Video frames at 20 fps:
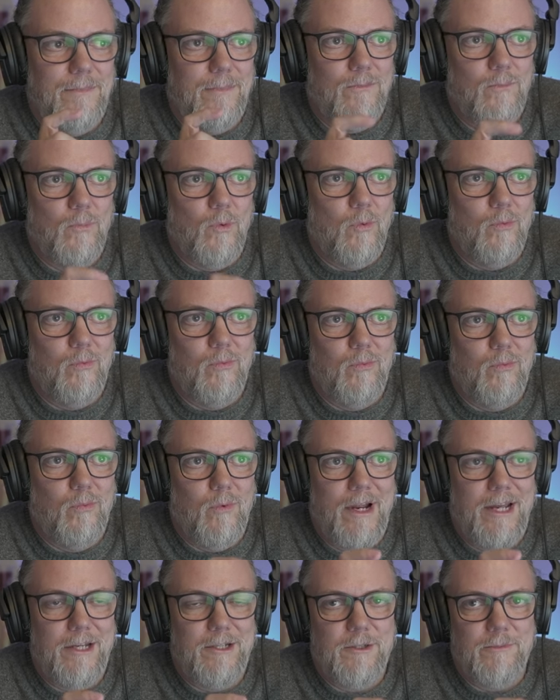r
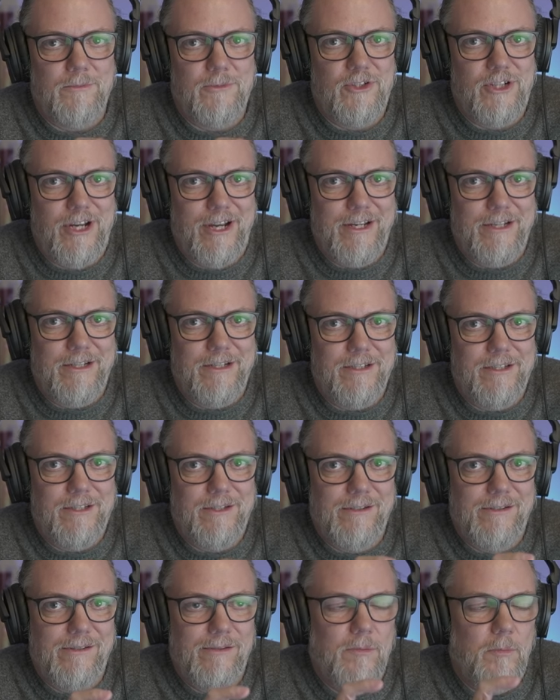random chance,
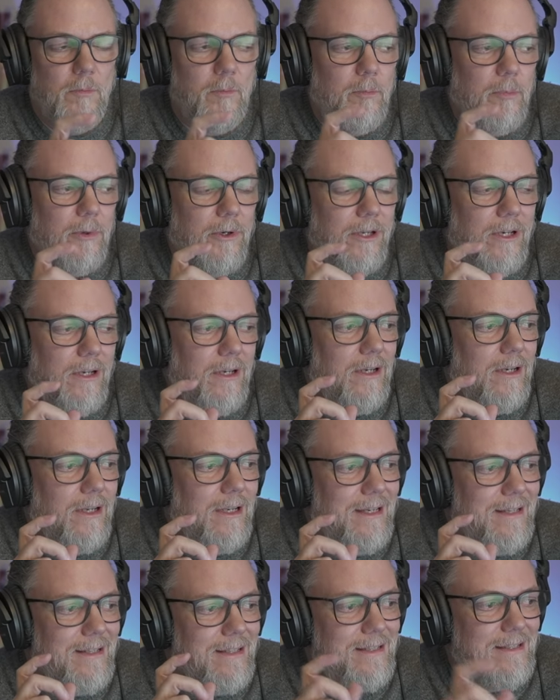but
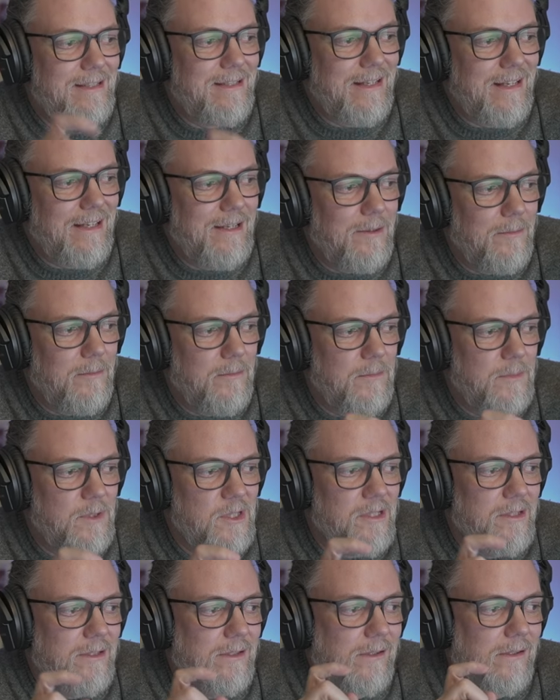it
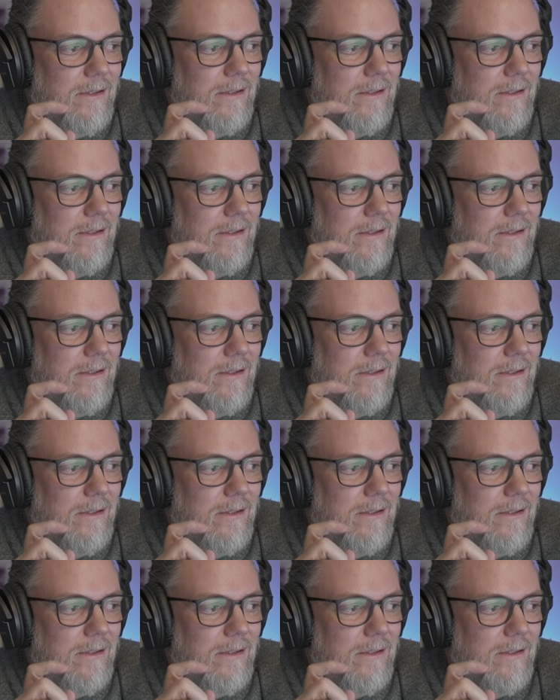seems